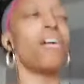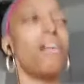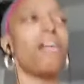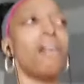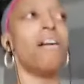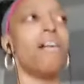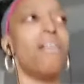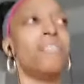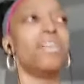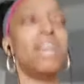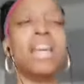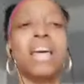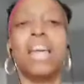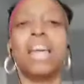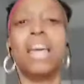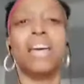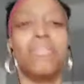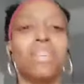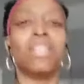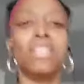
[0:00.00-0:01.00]
of,
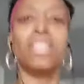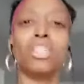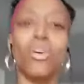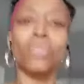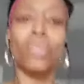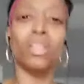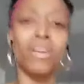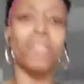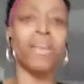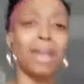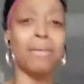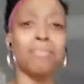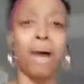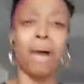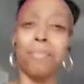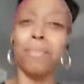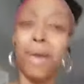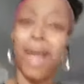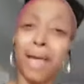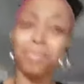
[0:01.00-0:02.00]
if it don't affect
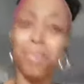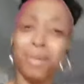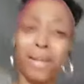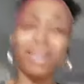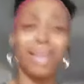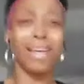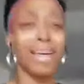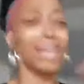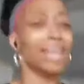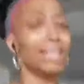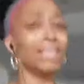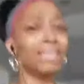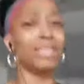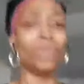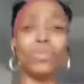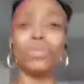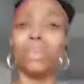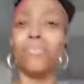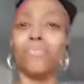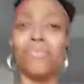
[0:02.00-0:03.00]
my paper, it
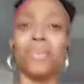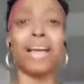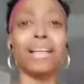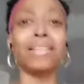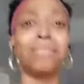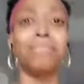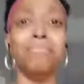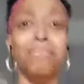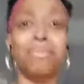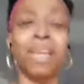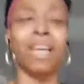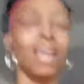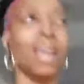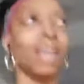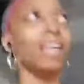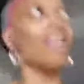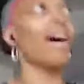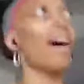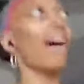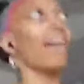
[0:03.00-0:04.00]
don't affect me.
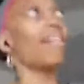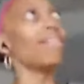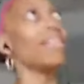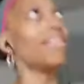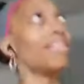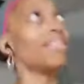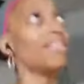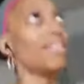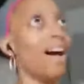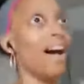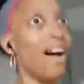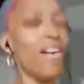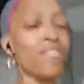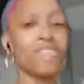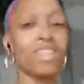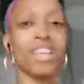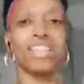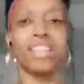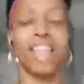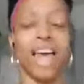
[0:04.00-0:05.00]
And I
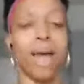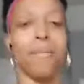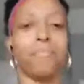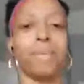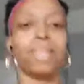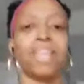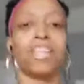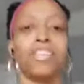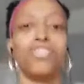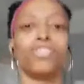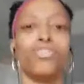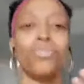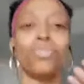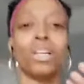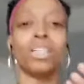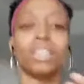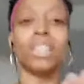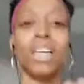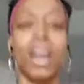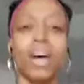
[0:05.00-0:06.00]
loved that, because you
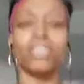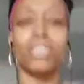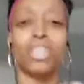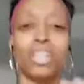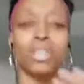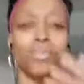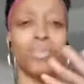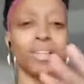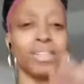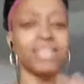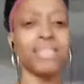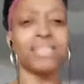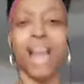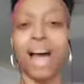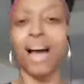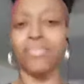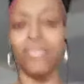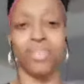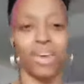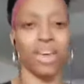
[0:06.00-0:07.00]
could tell she was
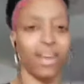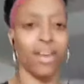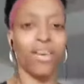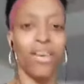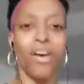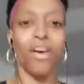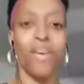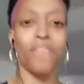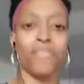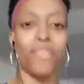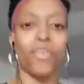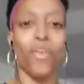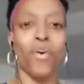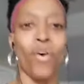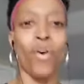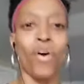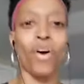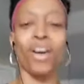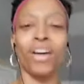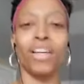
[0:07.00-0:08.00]
not there
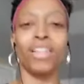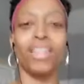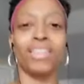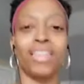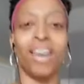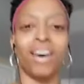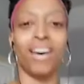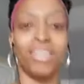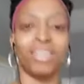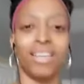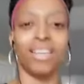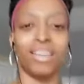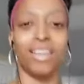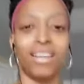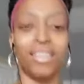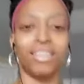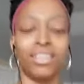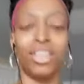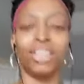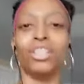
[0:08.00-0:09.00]
for
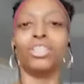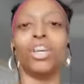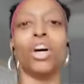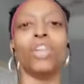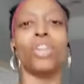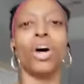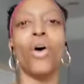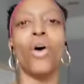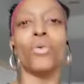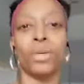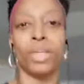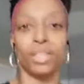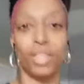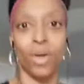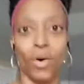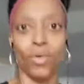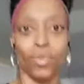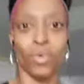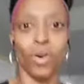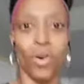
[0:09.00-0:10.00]
the okie
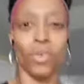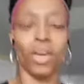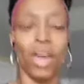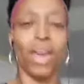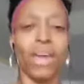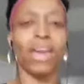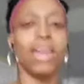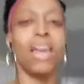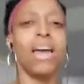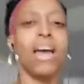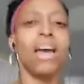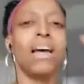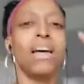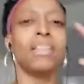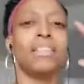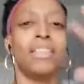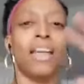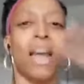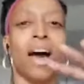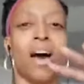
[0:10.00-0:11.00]
doke. Okay.
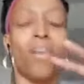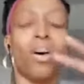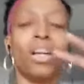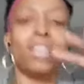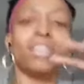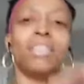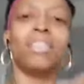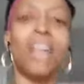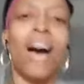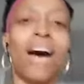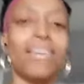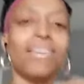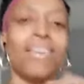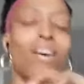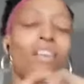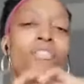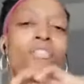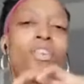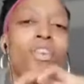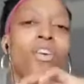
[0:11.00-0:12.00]
Now, a lot
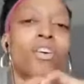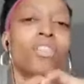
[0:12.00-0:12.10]
of